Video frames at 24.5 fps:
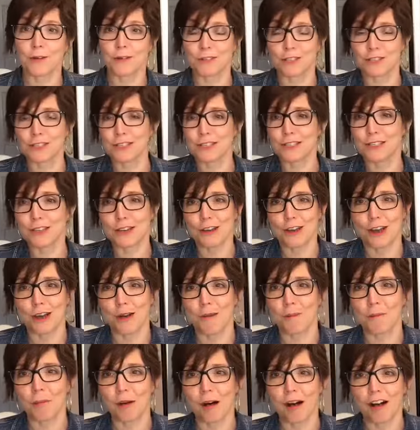just, you know,
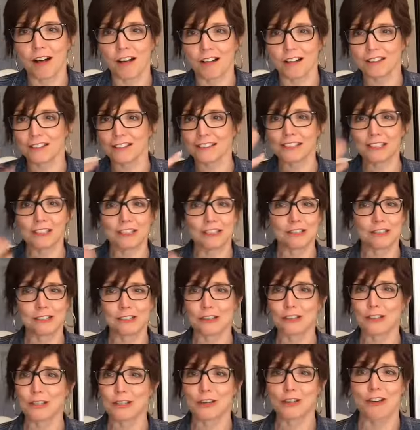bawls,
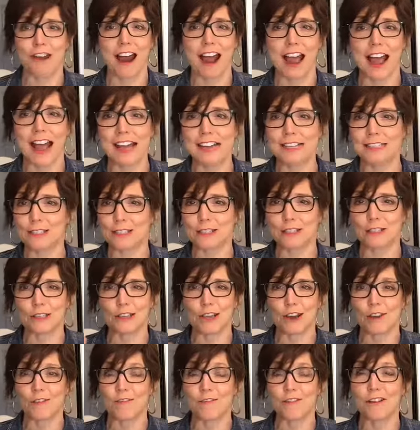just cries, and, you
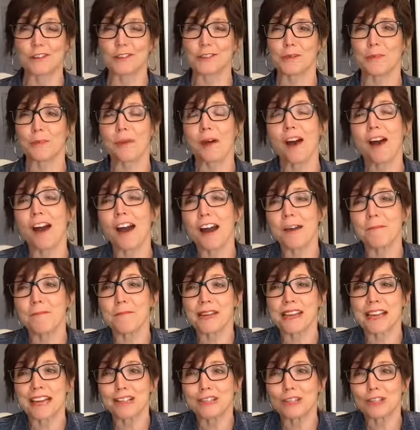know, falls apart,
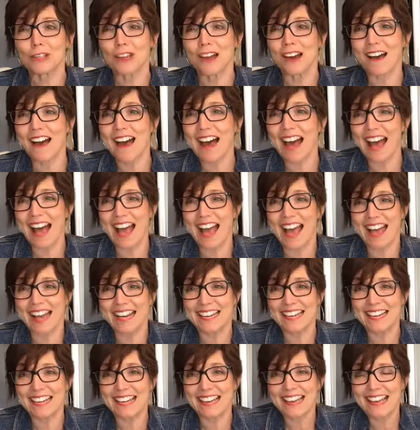because God,
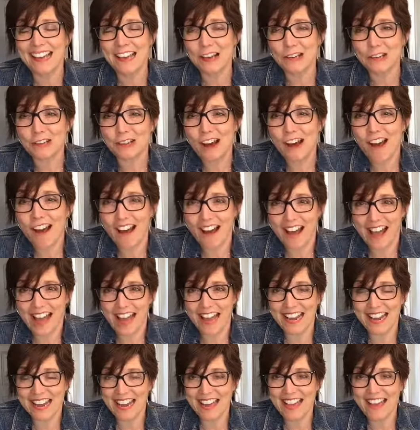
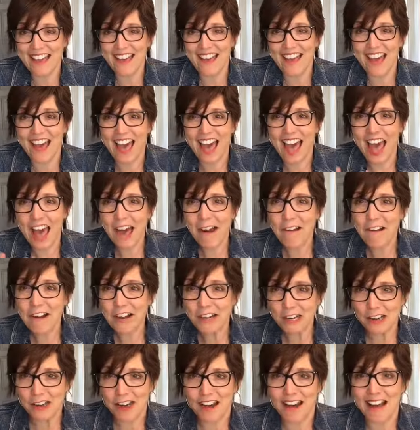God, our
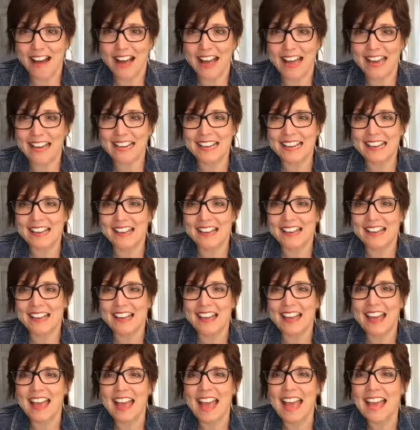God,
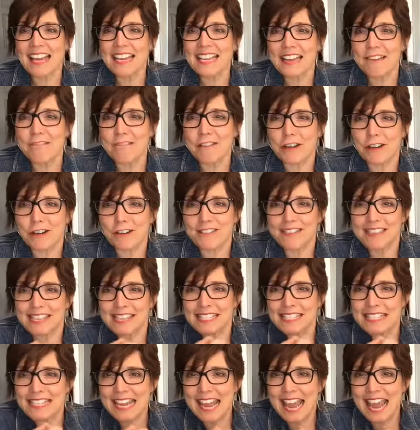had given her
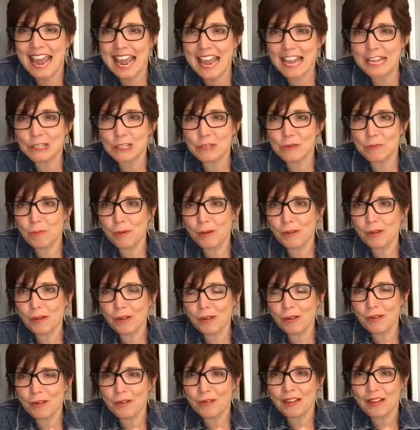this
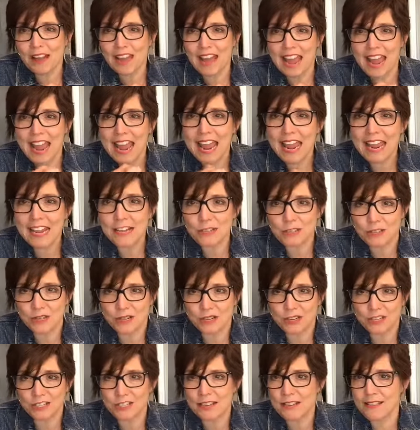tangible
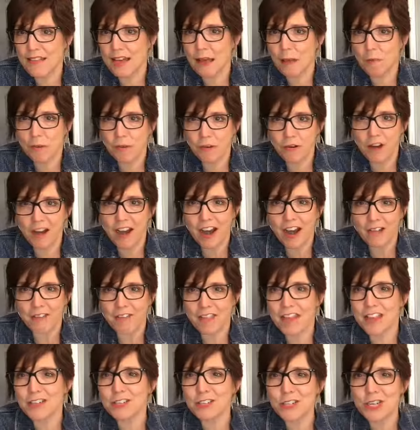answer to that prayer
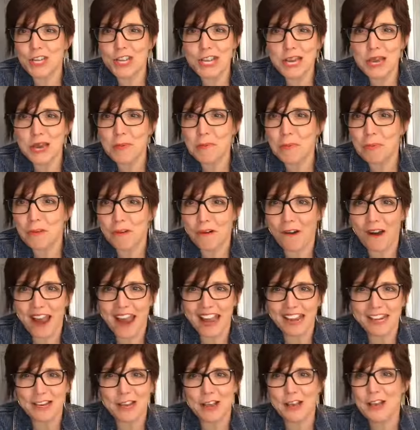that she had
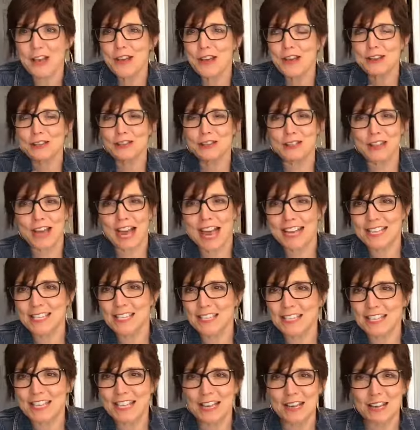prayed
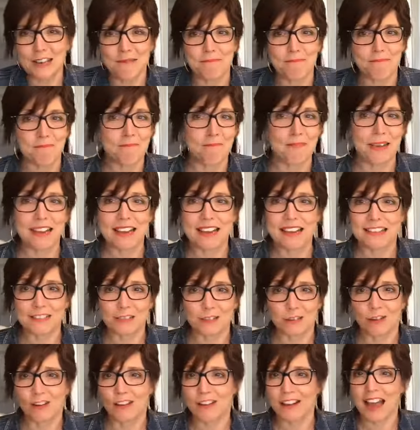just minutes
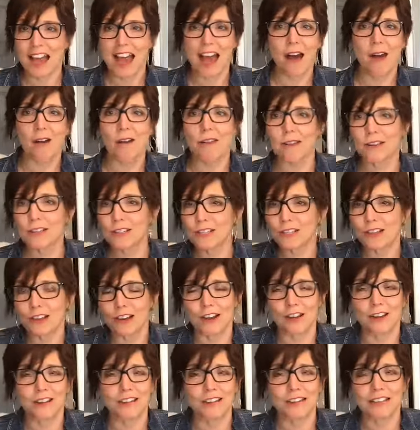or an hour, you
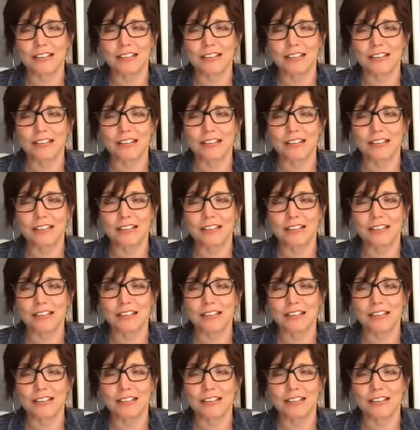know, a